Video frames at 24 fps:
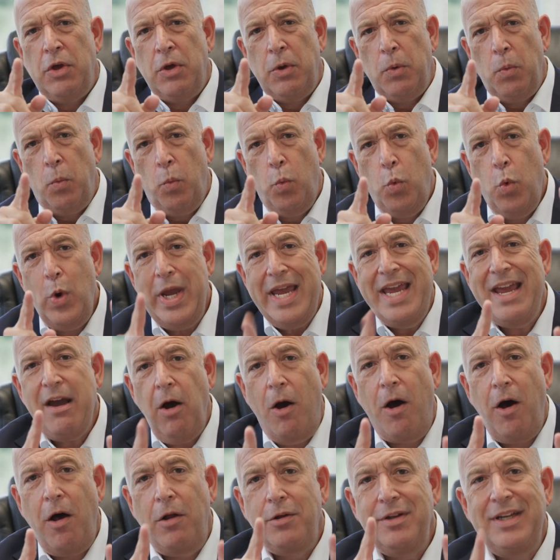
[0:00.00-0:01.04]
we
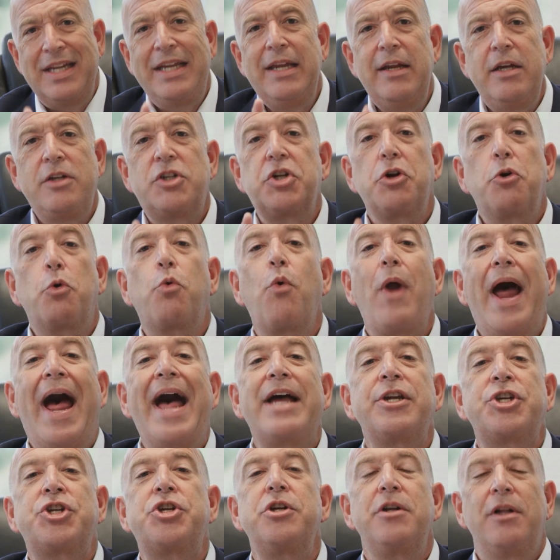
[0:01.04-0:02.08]
all need to
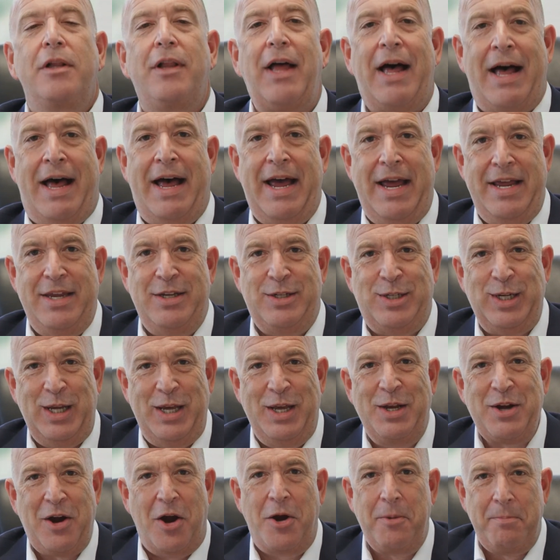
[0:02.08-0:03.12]
rationalize in
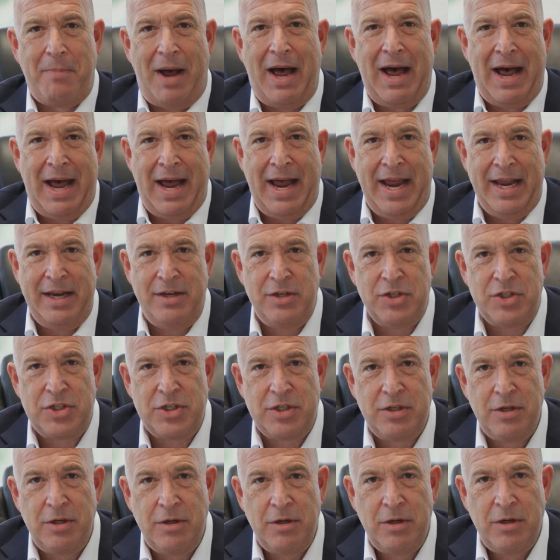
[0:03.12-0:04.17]
our minds.
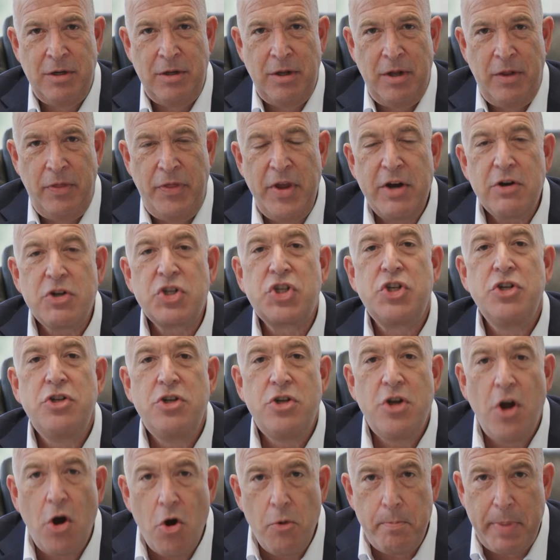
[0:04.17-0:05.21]
There's
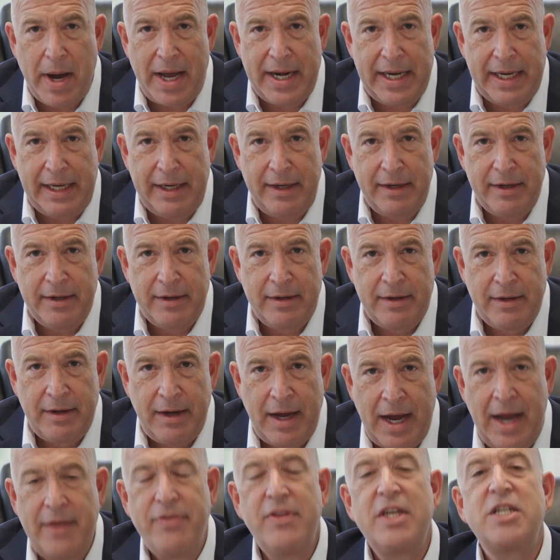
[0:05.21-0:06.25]
nobody
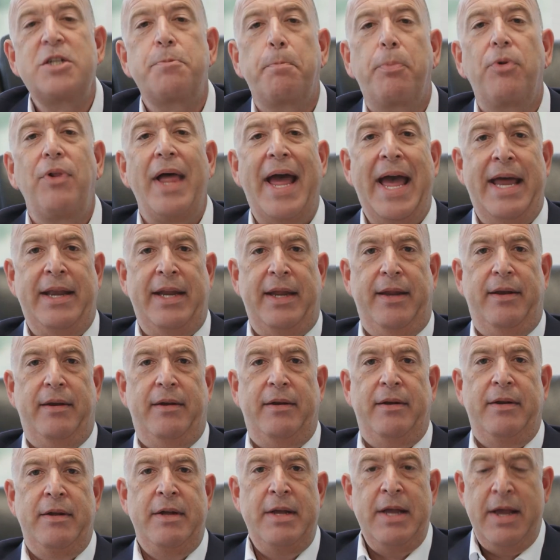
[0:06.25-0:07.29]
on this planet
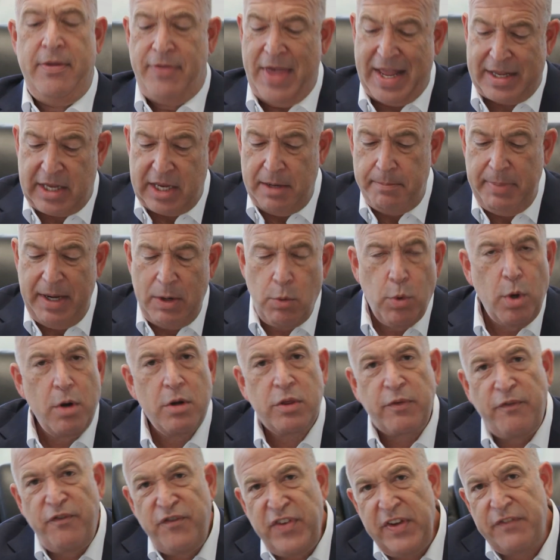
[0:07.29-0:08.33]
that can be
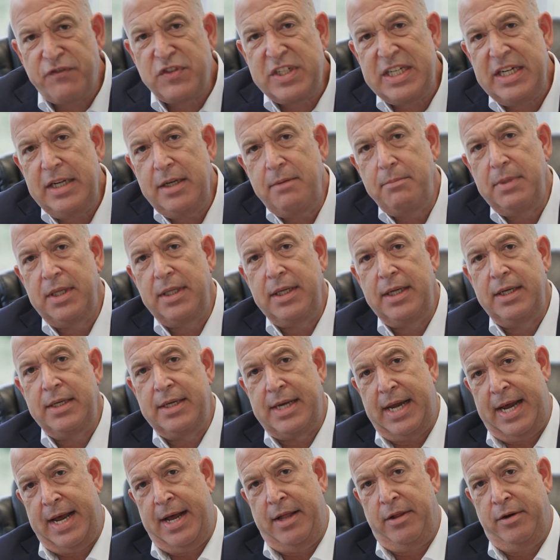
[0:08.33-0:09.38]
worth $15 million
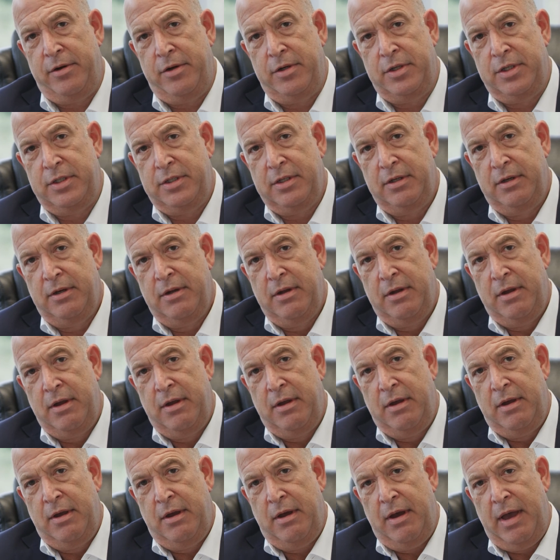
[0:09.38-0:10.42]

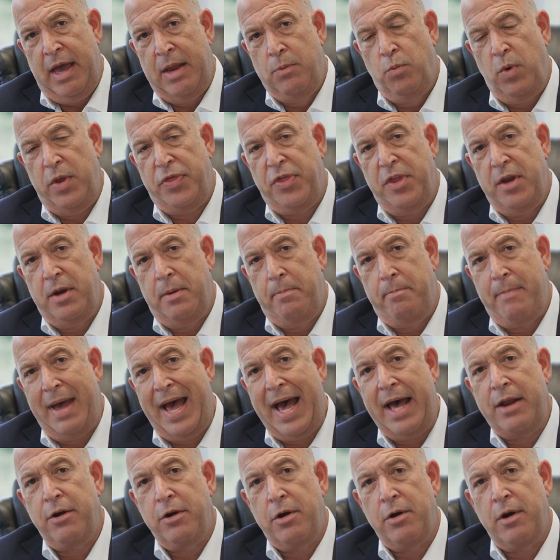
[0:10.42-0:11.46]
and within a
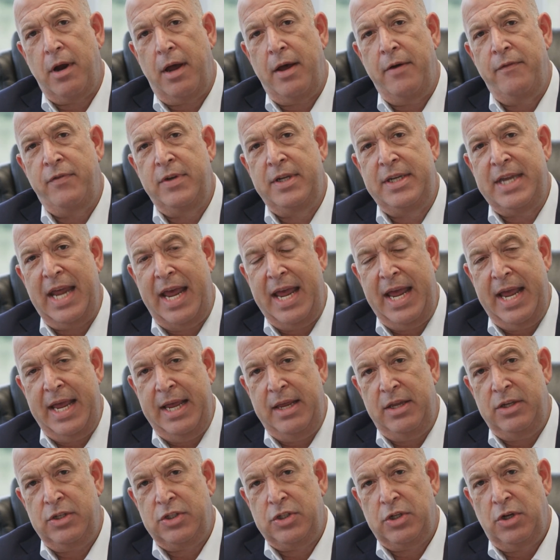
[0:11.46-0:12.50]
matter of
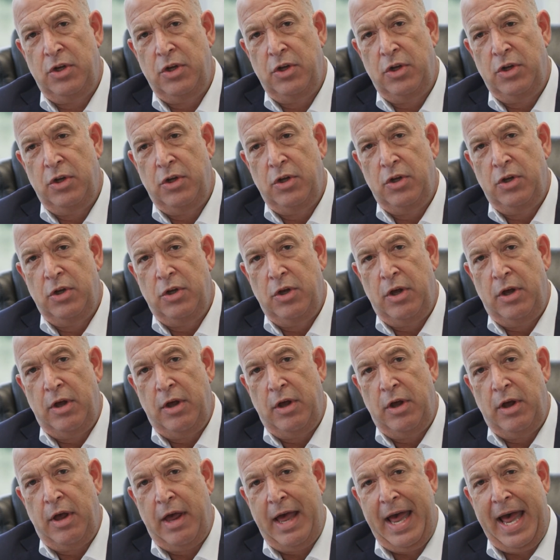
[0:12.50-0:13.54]
days
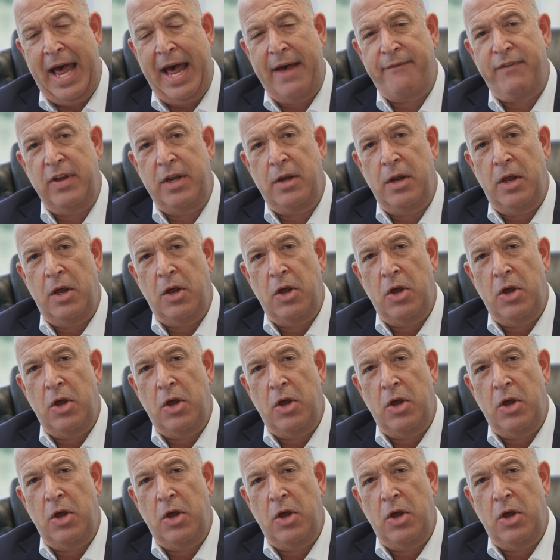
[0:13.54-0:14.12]
have it